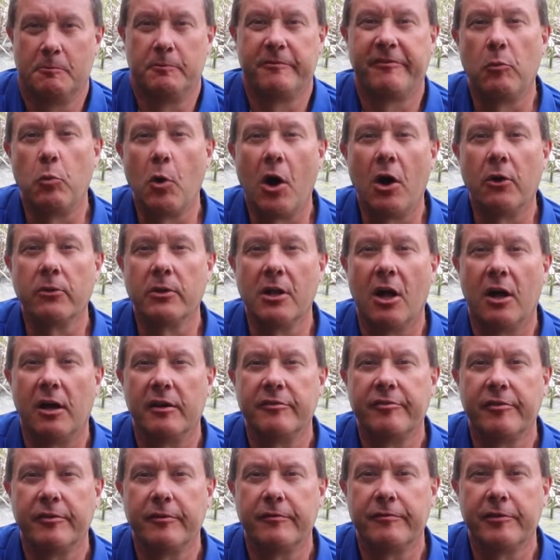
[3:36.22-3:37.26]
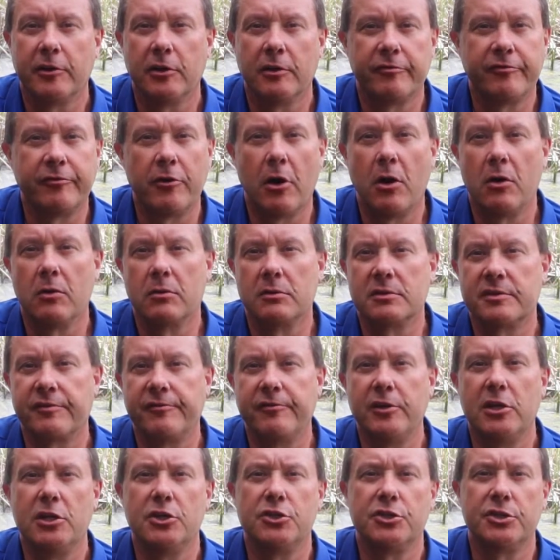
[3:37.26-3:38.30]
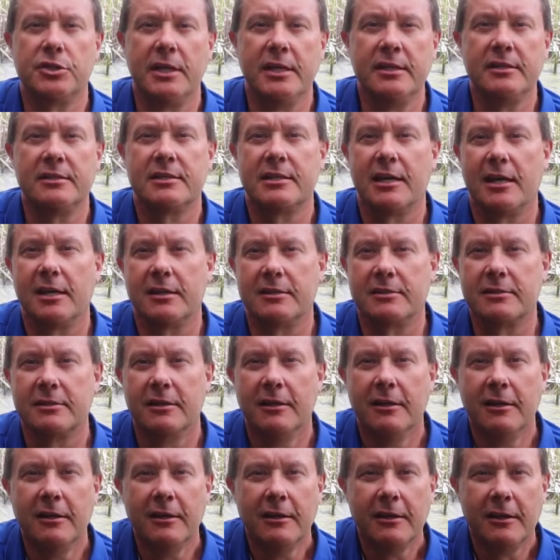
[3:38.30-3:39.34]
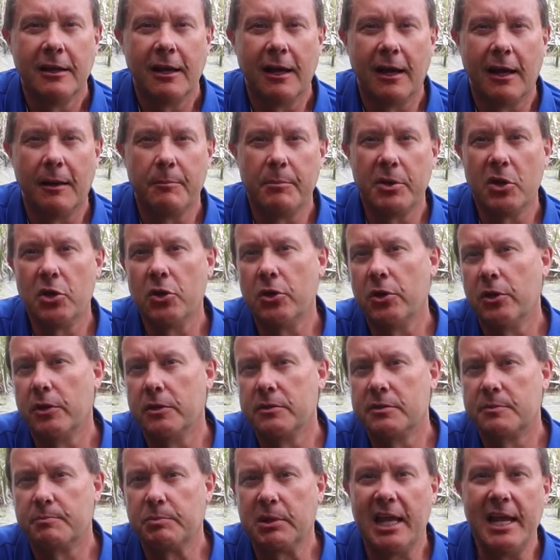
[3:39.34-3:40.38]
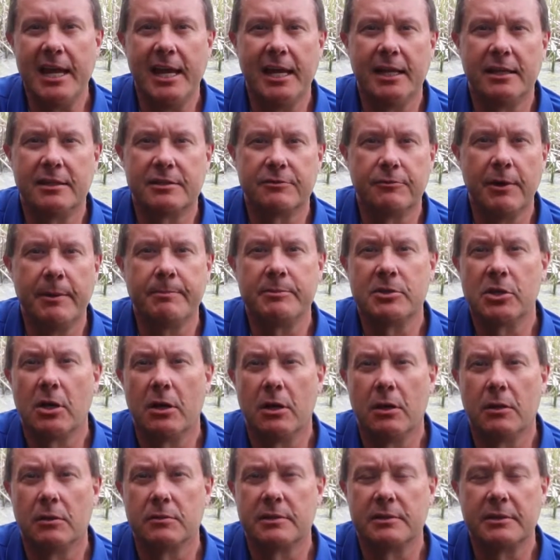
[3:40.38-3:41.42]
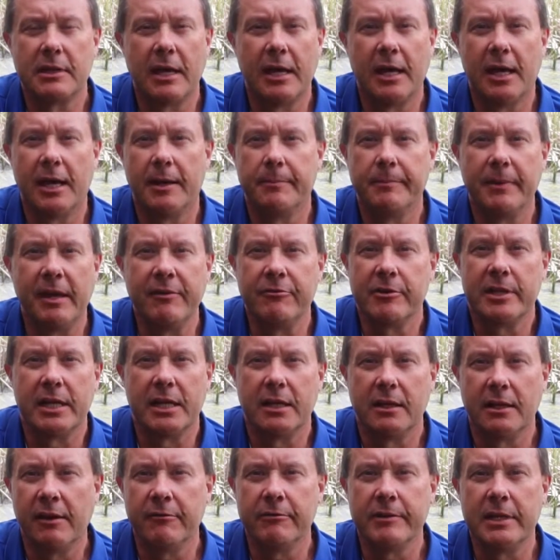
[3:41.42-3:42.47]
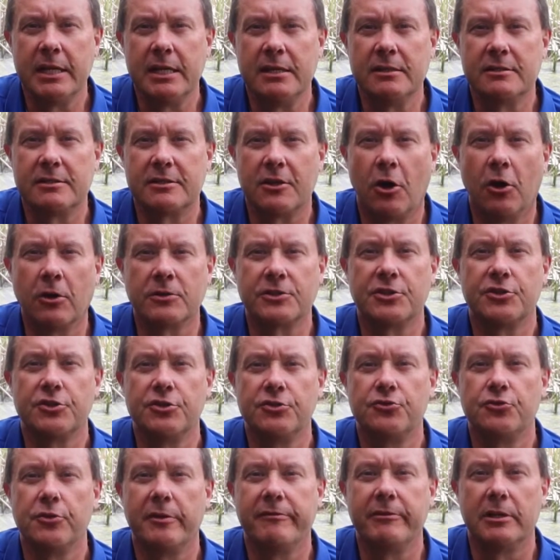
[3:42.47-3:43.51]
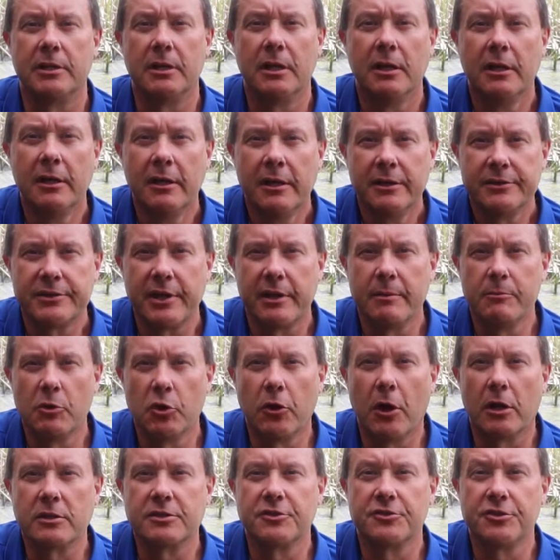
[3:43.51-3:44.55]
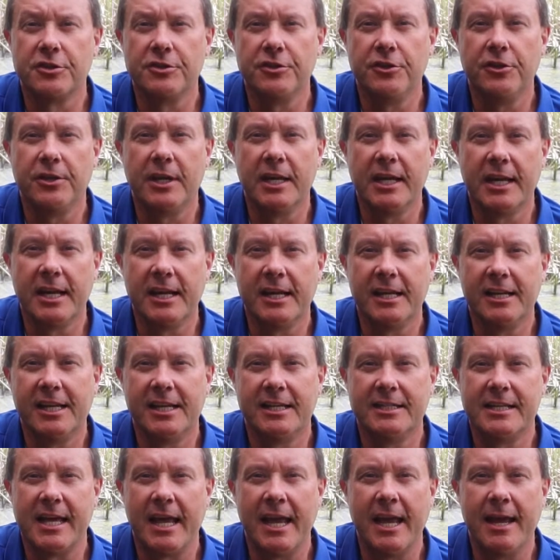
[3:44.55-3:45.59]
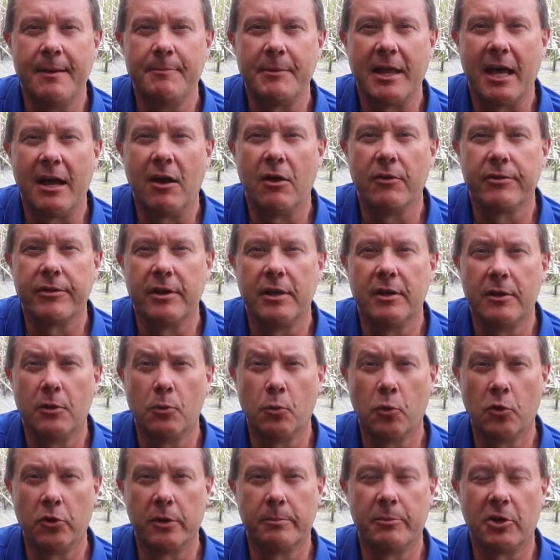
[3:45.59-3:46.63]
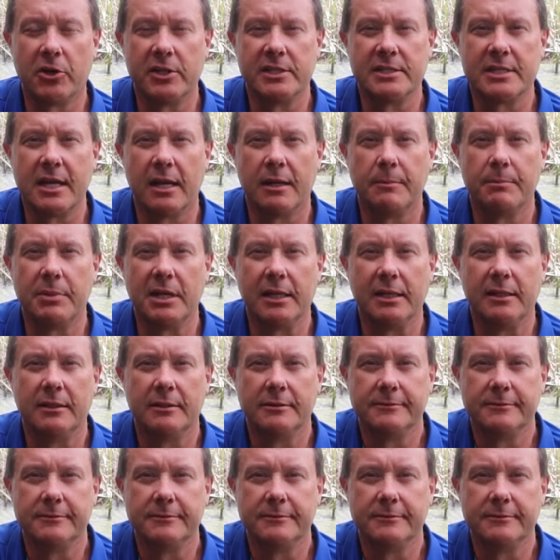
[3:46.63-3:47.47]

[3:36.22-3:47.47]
wildlife, for frogs, fish, insects, birds, plants, reptiles, everything. Everything's oxygen driven. So the more oxygen you can get into your dam, the healthier your water body's going to be.